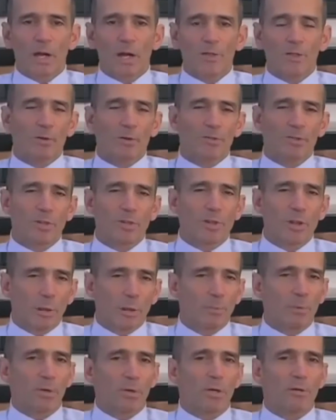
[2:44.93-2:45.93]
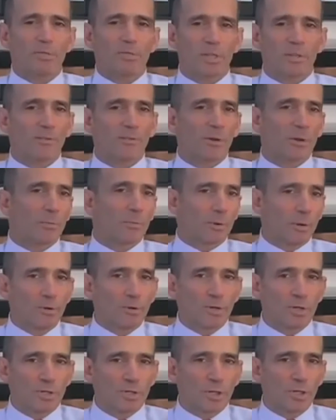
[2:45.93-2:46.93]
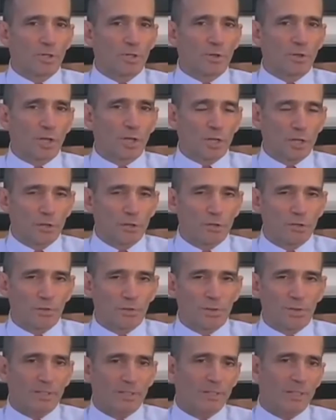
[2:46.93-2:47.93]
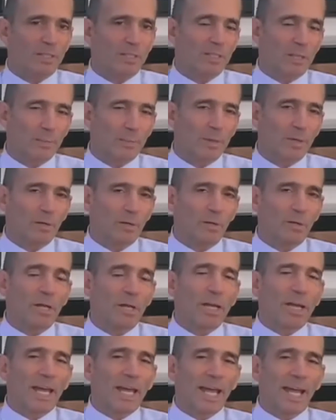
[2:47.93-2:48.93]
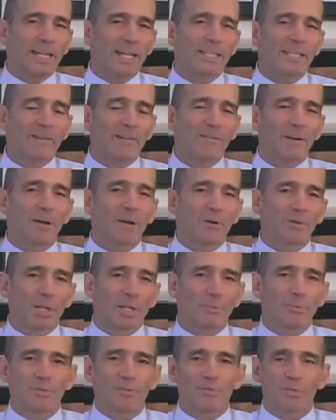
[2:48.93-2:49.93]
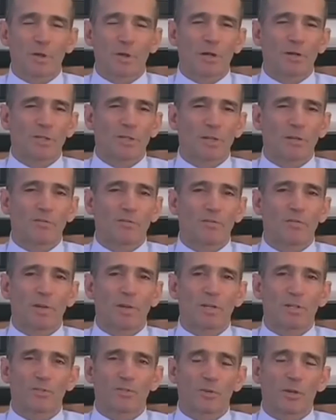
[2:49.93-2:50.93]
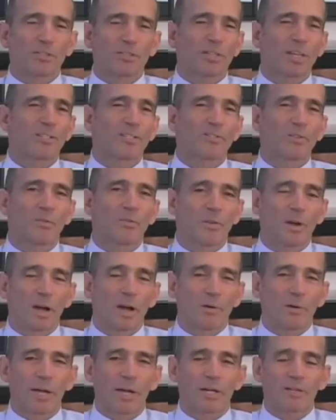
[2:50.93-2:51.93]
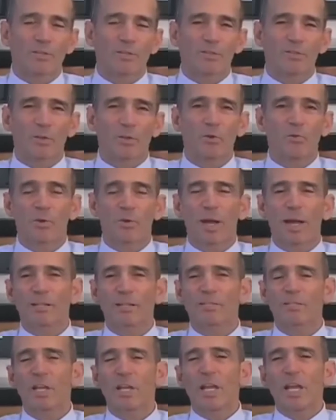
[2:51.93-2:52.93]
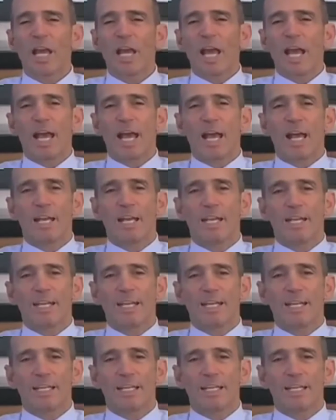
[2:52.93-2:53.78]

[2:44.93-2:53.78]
There's a number of different approaches that you can use for this. The typical antiviral types of drugs are drugs like Zovirax or Zovirax, and